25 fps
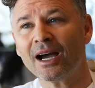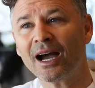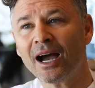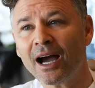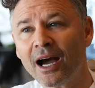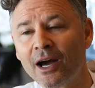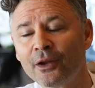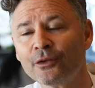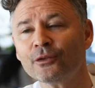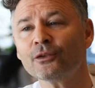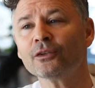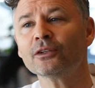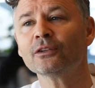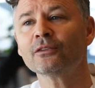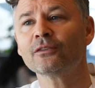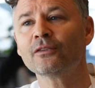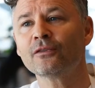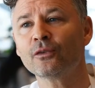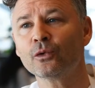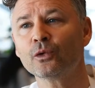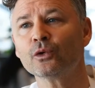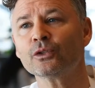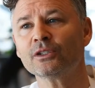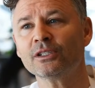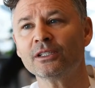
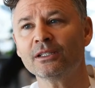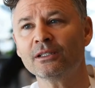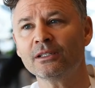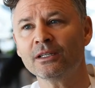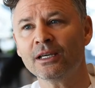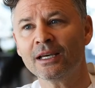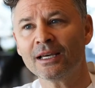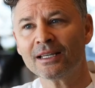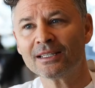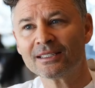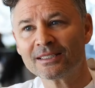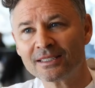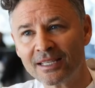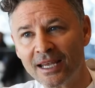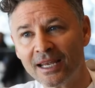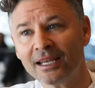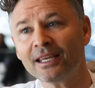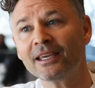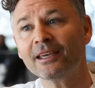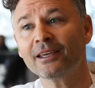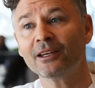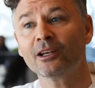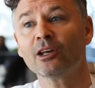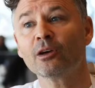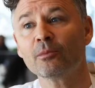140 10
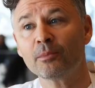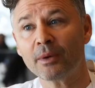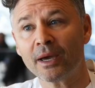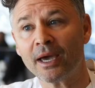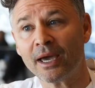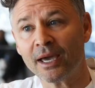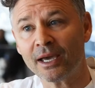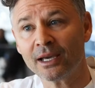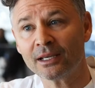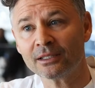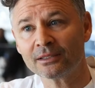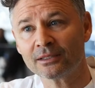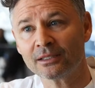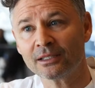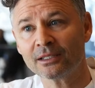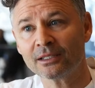kilo bags